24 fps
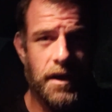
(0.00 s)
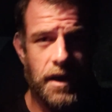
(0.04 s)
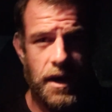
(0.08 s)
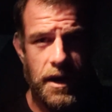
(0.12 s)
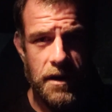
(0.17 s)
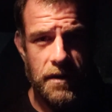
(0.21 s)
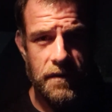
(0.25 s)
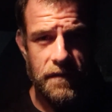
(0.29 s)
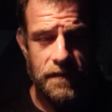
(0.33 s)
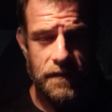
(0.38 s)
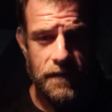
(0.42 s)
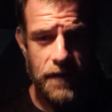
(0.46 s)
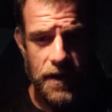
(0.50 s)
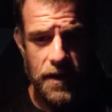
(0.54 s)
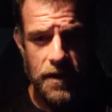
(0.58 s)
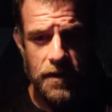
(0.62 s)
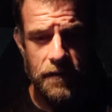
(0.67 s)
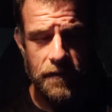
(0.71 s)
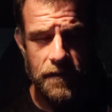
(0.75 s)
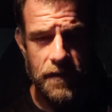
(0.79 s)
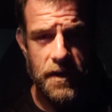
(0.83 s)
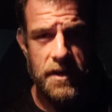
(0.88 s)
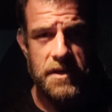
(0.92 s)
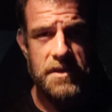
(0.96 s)
And if
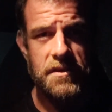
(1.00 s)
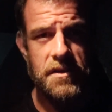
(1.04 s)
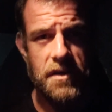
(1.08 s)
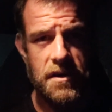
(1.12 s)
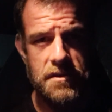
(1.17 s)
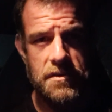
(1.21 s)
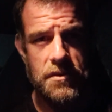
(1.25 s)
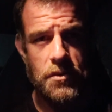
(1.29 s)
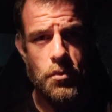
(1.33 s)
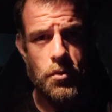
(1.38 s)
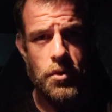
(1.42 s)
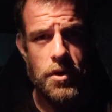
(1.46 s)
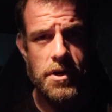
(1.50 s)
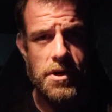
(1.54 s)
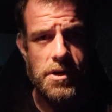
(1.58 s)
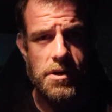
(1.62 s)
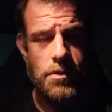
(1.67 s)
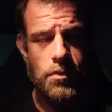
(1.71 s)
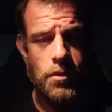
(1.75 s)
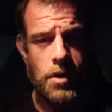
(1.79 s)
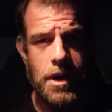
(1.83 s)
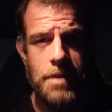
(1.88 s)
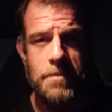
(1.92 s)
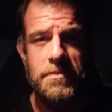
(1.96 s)
if this doesn't
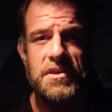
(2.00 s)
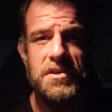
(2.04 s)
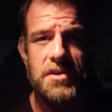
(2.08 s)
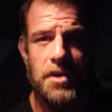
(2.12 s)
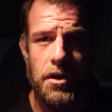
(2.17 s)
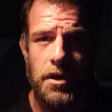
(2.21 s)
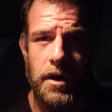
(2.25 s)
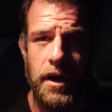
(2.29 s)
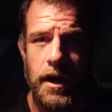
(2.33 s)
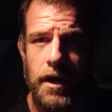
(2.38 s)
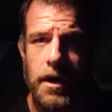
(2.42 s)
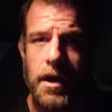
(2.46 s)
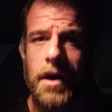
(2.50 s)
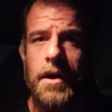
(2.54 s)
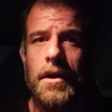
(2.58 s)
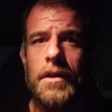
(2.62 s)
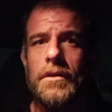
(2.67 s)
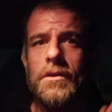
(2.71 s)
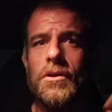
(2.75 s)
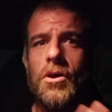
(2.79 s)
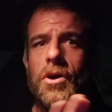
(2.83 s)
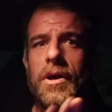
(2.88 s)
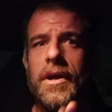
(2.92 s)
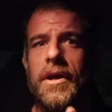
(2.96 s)
work, well, I'm still going to kind
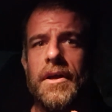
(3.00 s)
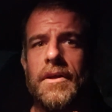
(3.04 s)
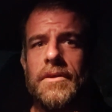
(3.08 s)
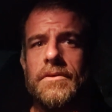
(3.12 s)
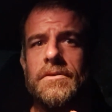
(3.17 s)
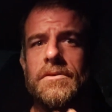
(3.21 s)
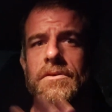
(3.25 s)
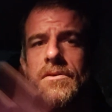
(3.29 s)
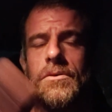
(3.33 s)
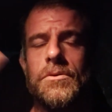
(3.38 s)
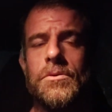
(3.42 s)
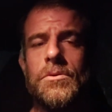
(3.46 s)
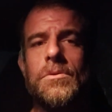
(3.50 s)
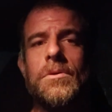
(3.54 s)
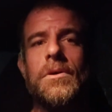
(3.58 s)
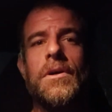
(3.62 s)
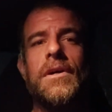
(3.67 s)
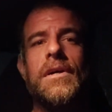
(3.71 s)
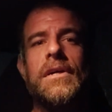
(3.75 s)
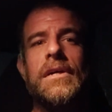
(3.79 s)
of look into